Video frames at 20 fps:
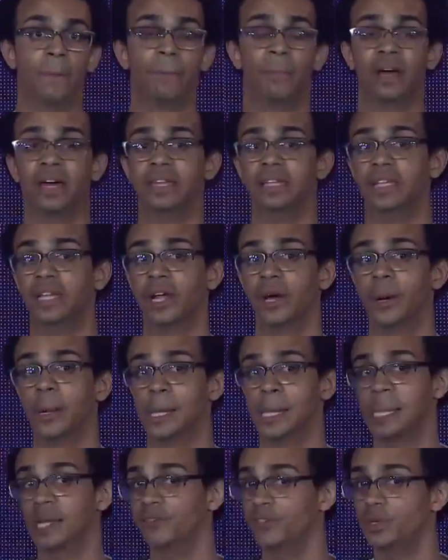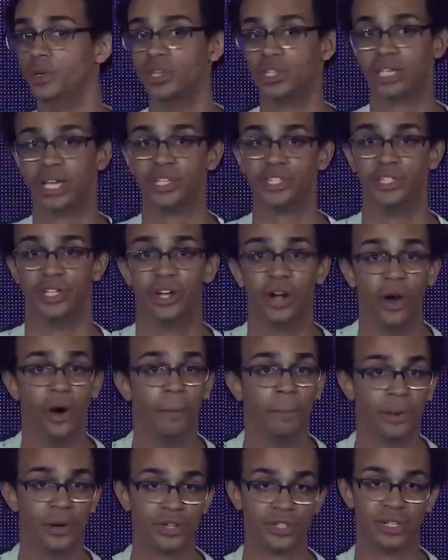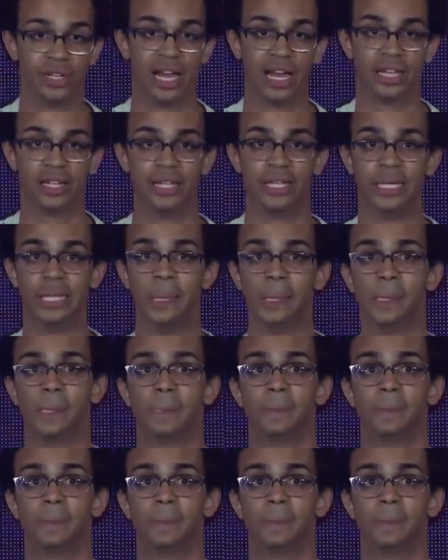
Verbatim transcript: But you know, if you assess your own personality,